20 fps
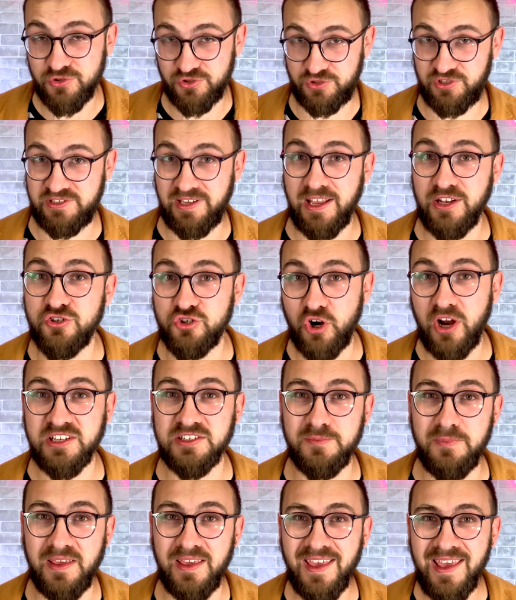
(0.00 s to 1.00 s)
say,
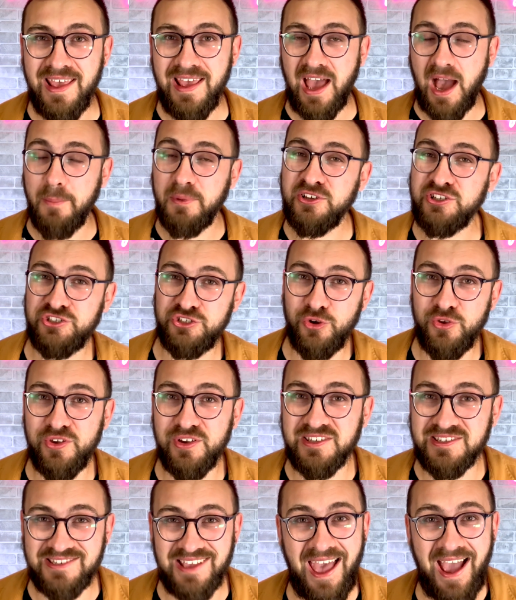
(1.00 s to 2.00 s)
trust me, I'm gonna show you
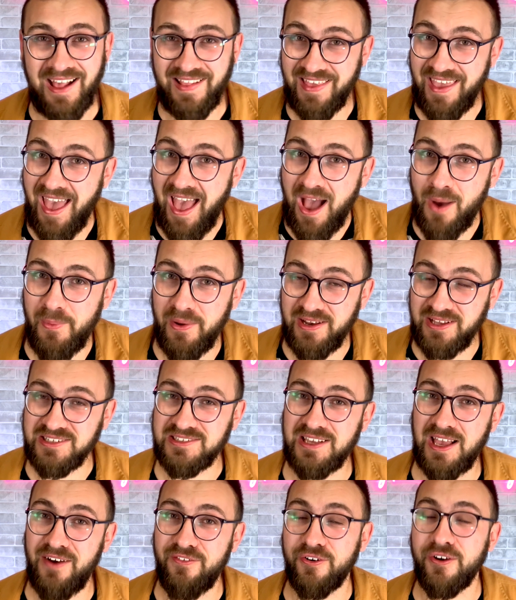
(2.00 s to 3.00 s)
exactly how I
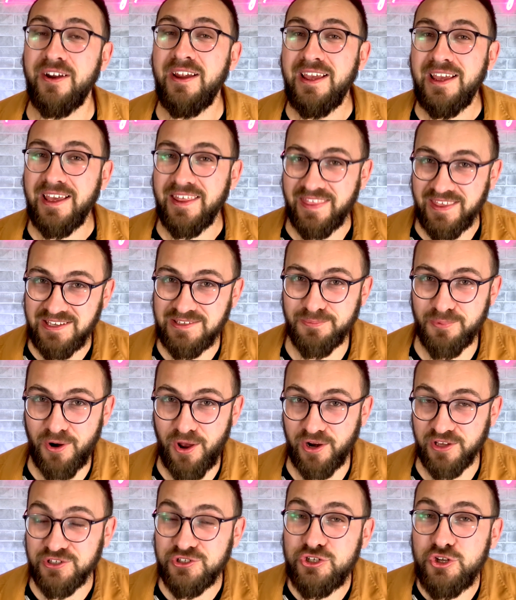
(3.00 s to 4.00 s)
discover these
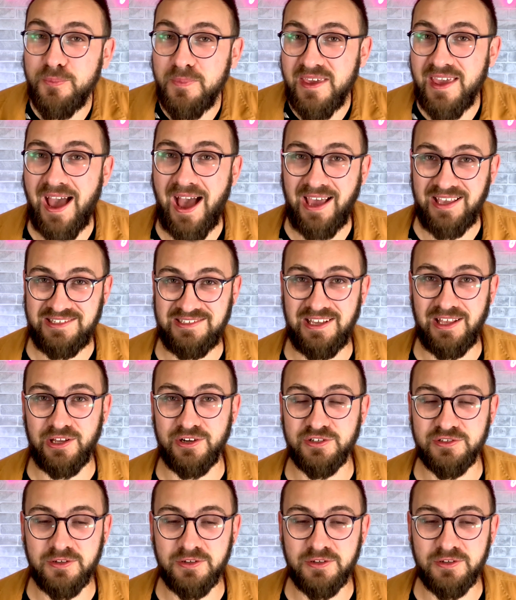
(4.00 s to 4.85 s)
products to be high sellers.